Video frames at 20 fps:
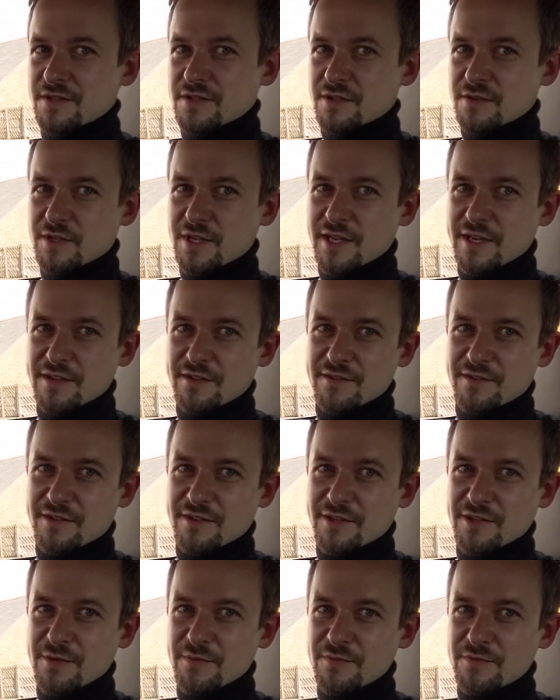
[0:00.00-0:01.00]
So yeah,
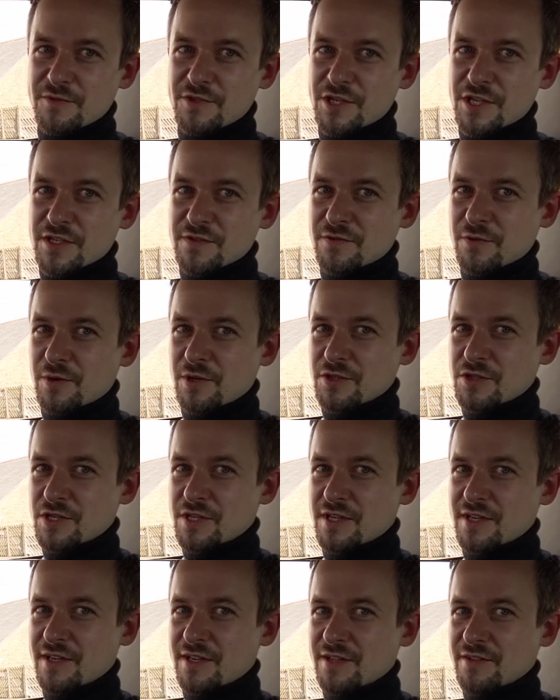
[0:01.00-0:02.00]
cheers for
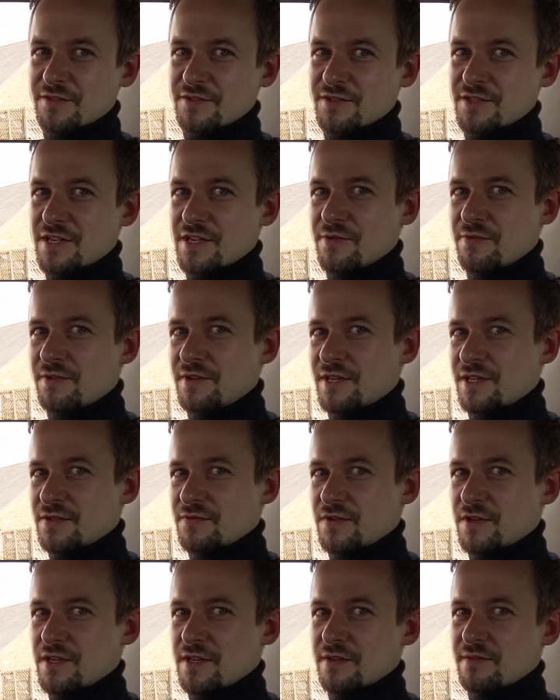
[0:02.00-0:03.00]
watching, and I'll see you in the next
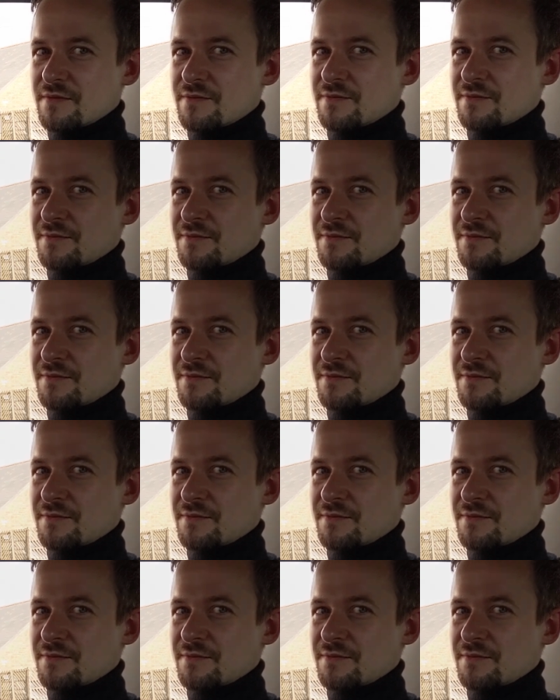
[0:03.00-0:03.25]
video.